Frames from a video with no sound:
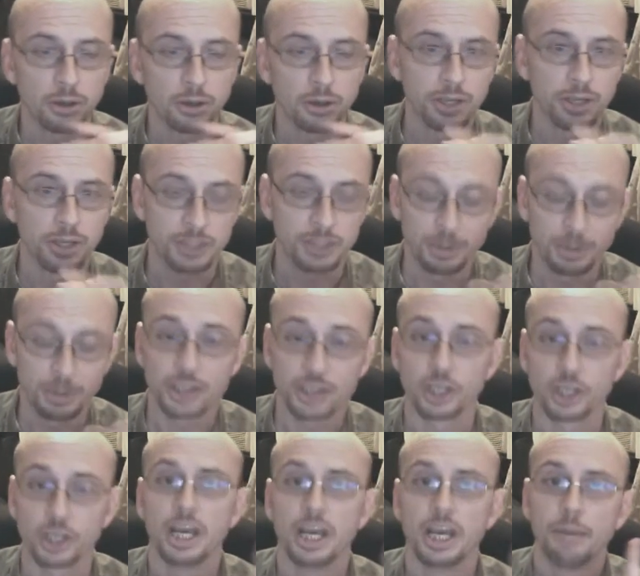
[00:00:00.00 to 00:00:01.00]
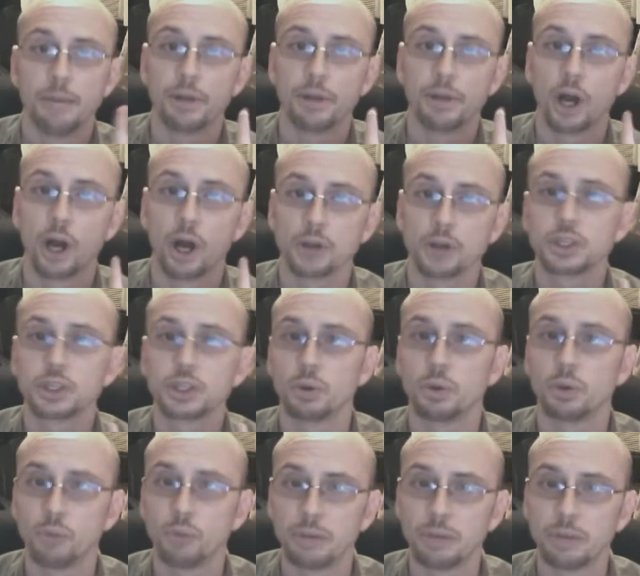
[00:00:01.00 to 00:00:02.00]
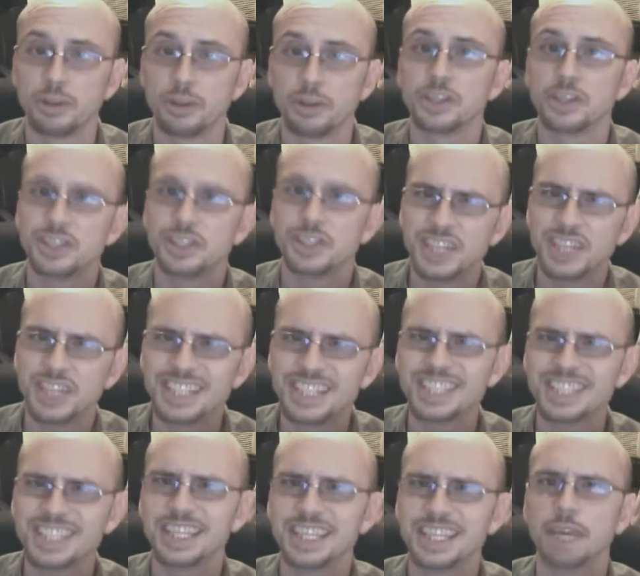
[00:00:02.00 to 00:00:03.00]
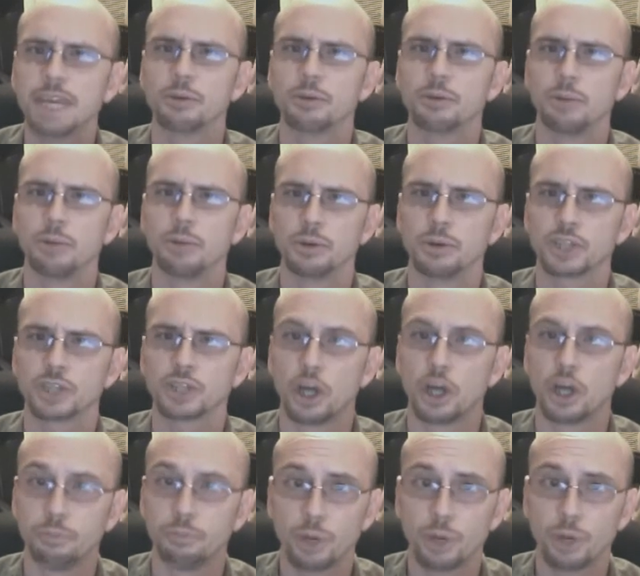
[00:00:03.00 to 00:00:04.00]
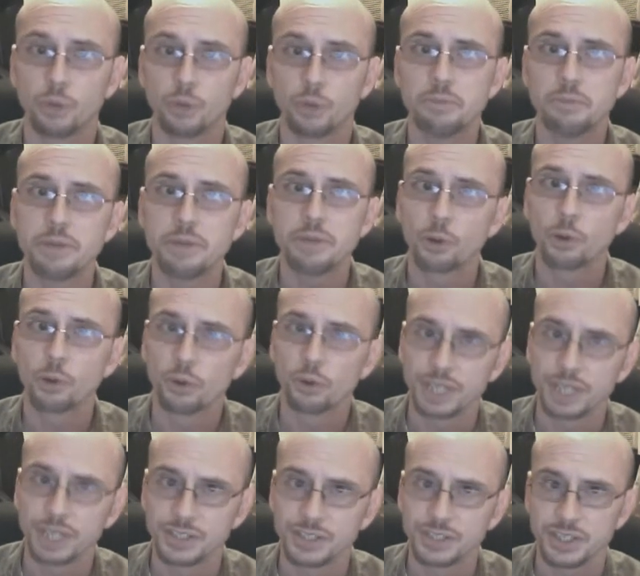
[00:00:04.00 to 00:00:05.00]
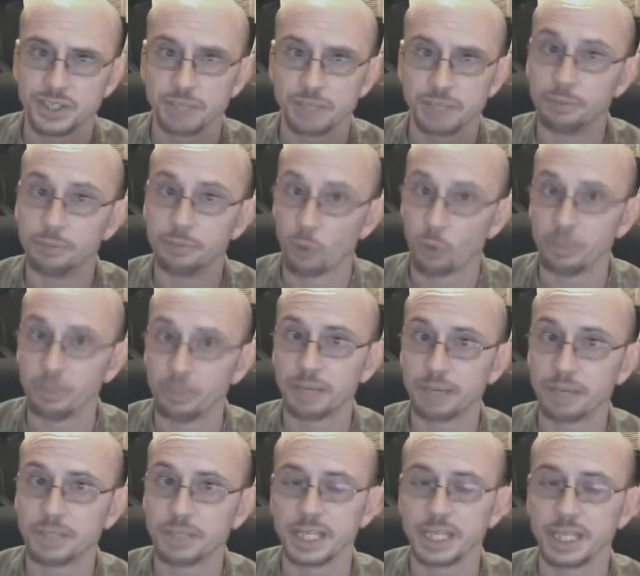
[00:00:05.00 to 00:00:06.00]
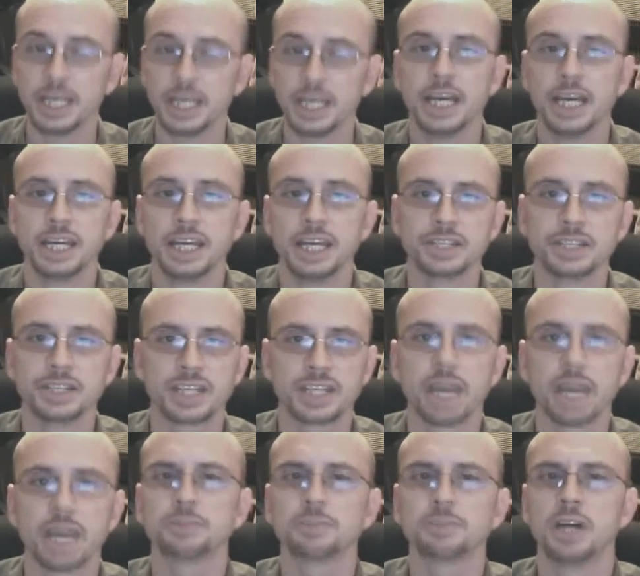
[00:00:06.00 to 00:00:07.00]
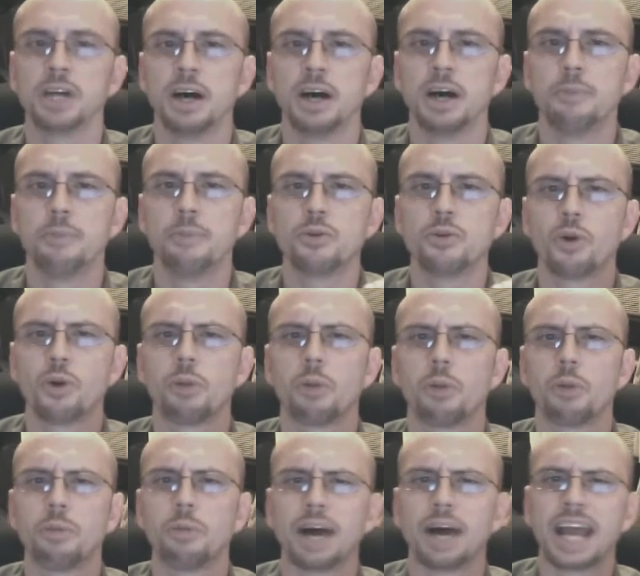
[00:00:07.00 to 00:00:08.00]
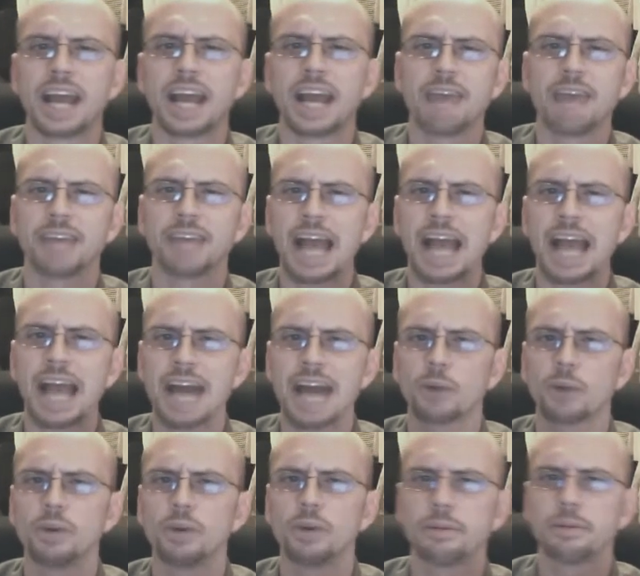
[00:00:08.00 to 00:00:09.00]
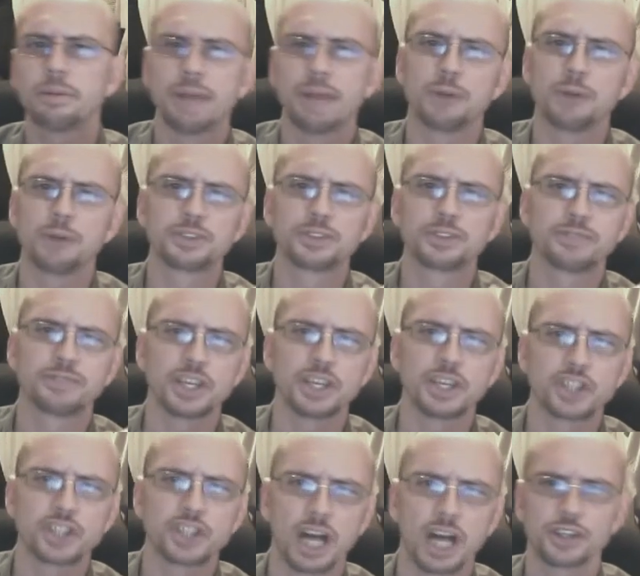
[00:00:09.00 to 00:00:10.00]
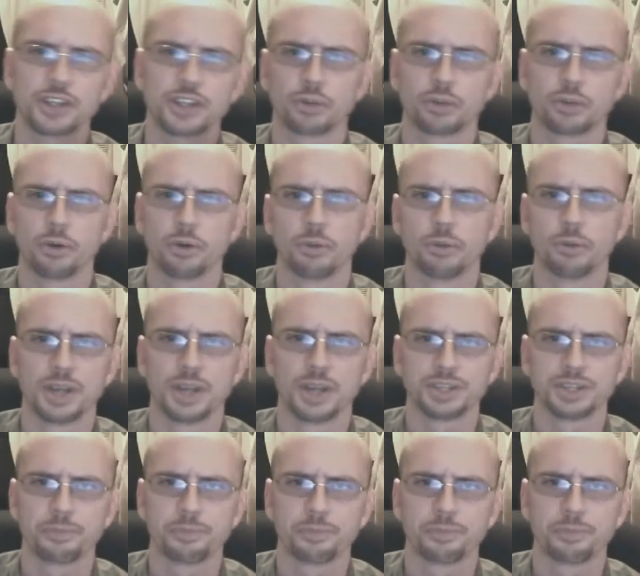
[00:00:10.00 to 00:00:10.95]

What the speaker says: in women, the density of their bones, called bone mineral density, or BMD, is kept normal by having adequate amounts of testosterone present.